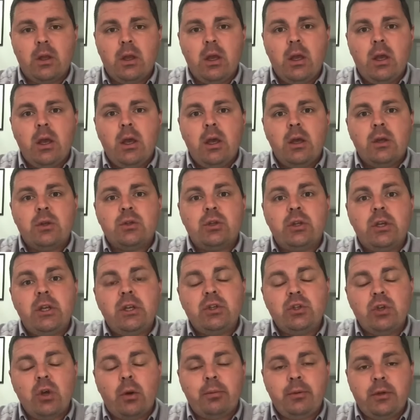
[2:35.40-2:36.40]
So your job
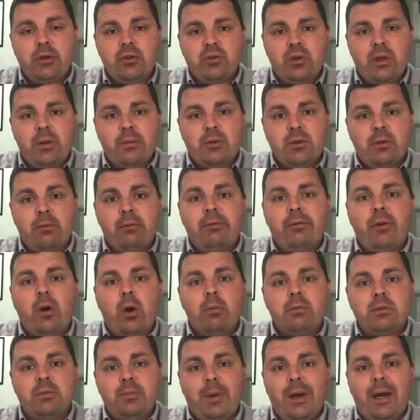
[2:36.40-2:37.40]
description forms
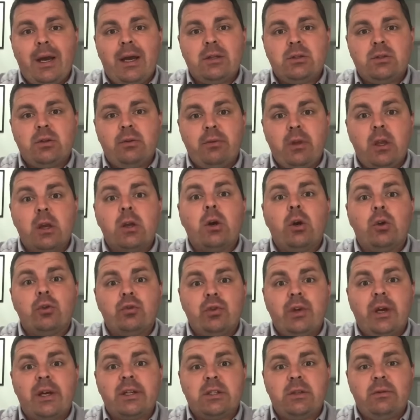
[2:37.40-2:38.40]
part of your contract
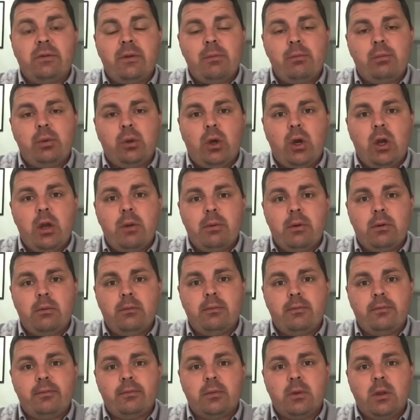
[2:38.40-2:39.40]
of employment,
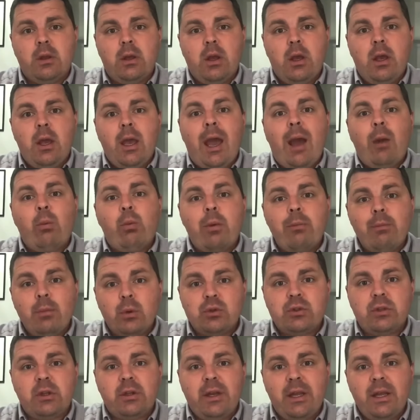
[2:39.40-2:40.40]
and we must
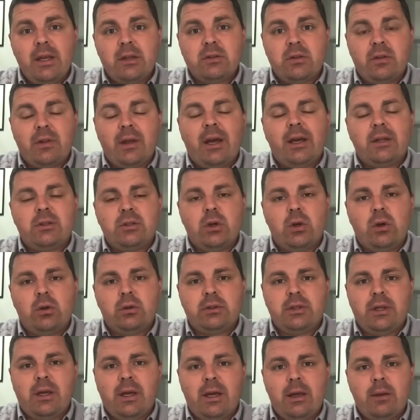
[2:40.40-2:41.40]
adhere to that at all
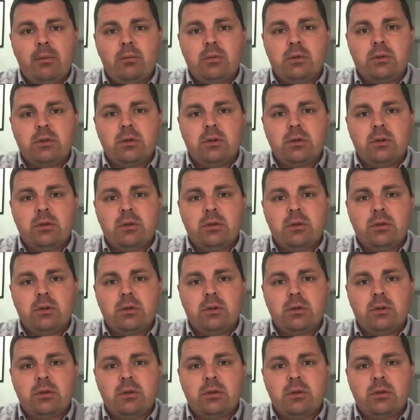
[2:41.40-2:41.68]
times.